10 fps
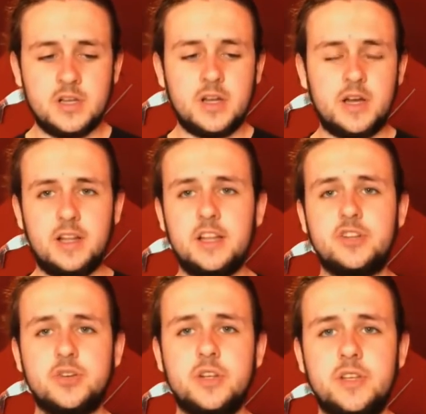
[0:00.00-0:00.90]
I
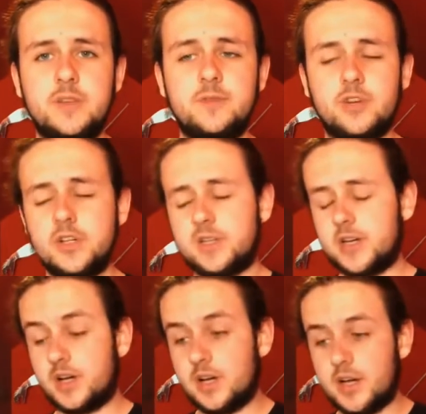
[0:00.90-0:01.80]
literally,
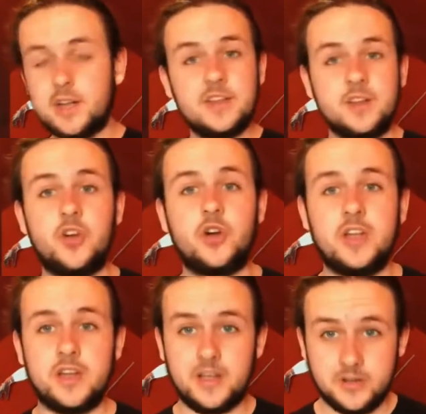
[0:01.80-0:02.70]
I didn't cry
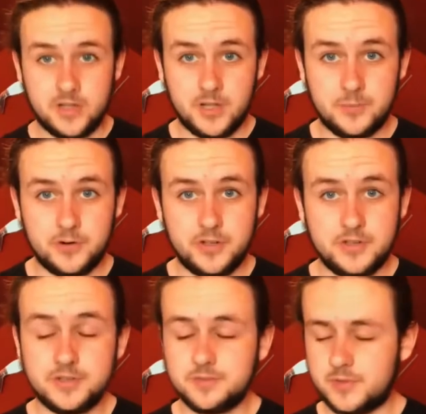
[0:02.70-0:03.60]
in Endgame, right?
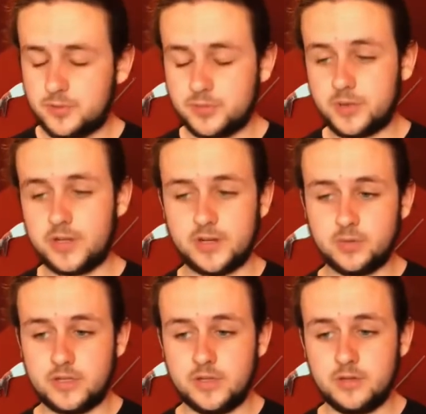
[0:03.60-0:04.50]
Let me just put that
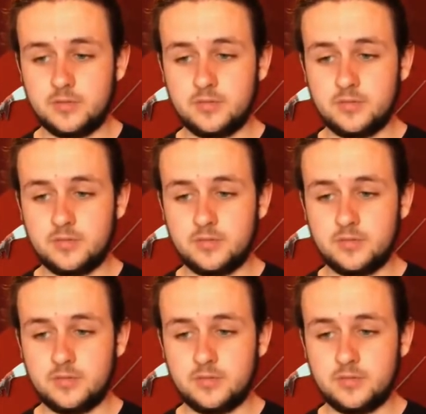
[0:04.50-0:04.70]
out there.